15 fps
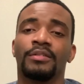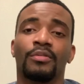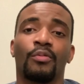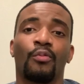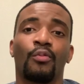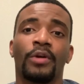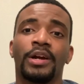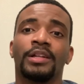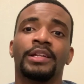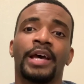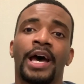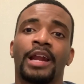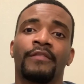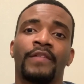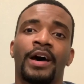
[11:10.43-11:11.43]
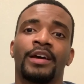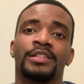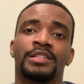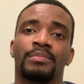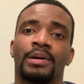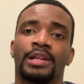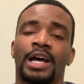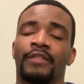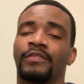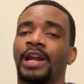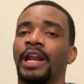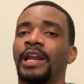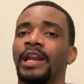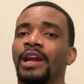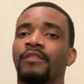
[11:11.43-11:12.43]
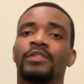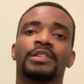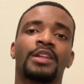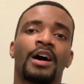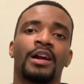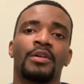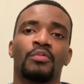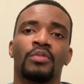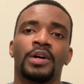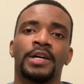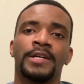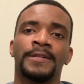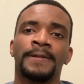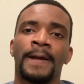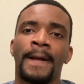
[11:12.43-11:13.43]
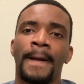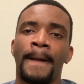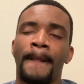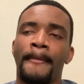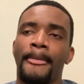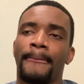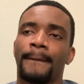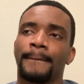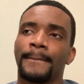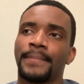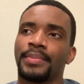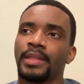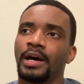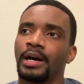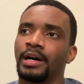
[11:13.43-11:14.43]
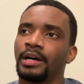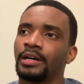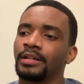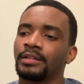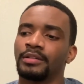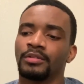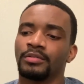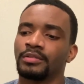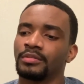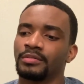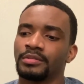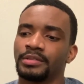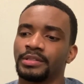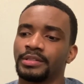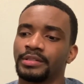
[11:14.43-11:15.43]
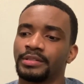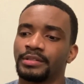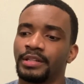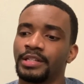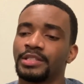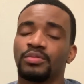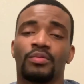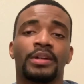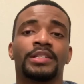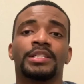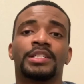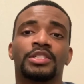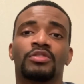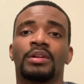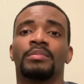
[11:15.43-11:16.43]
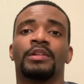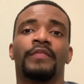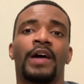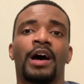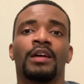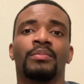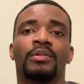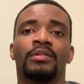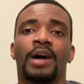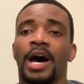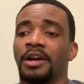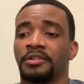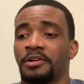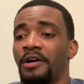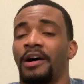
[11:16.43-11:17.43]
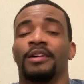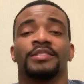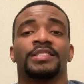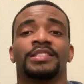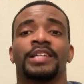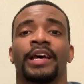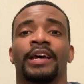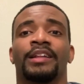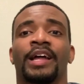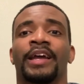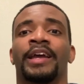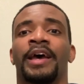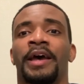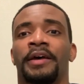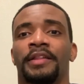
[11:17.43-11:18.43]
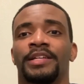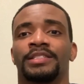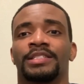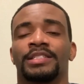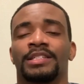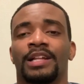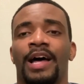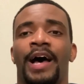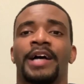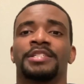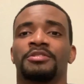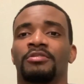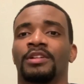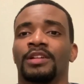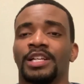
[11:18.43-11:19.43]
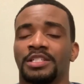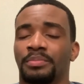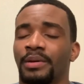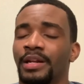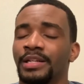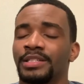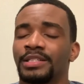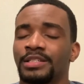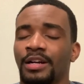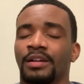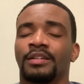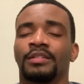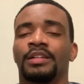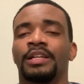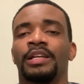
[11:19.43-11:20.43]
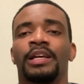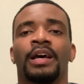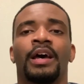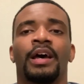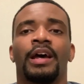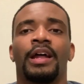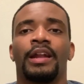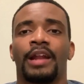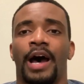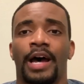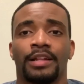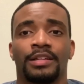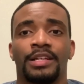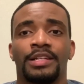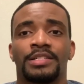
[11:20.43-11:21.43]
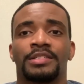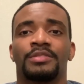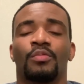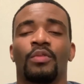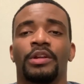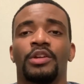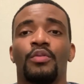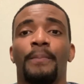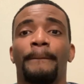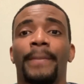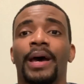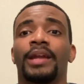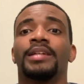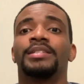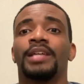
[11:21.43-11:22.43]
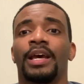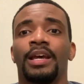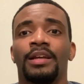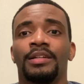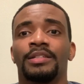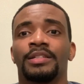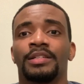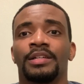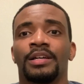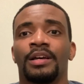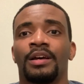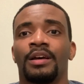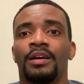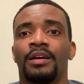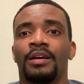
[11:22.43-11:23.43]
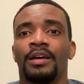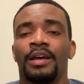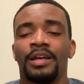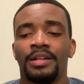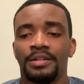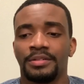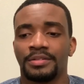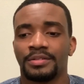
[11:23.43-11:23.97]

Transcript: really added value to my life. And I never thought it would uh, the, the, this one is extremely valuable. I don't know how else to say it. Like this is last on the list, but it's certainly not least. When you meditate, it